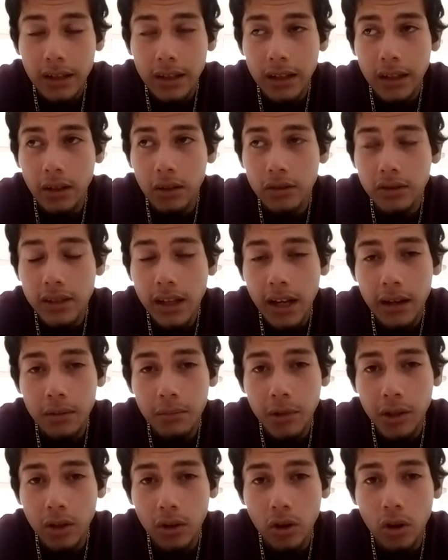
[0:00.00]
It was time
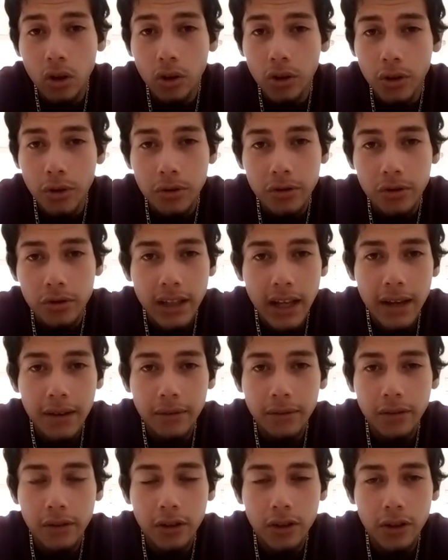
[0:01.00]
for me to go. There was
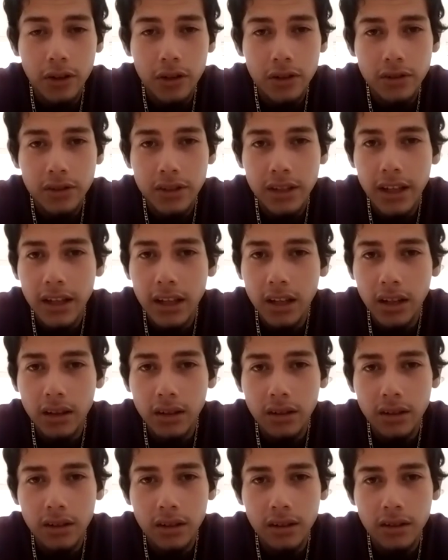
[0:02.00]
lifers,
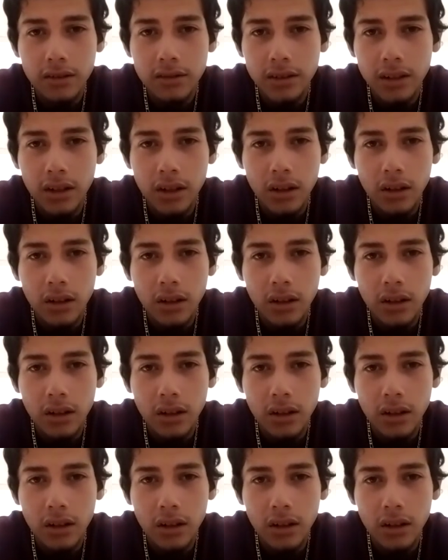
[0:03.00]
killers,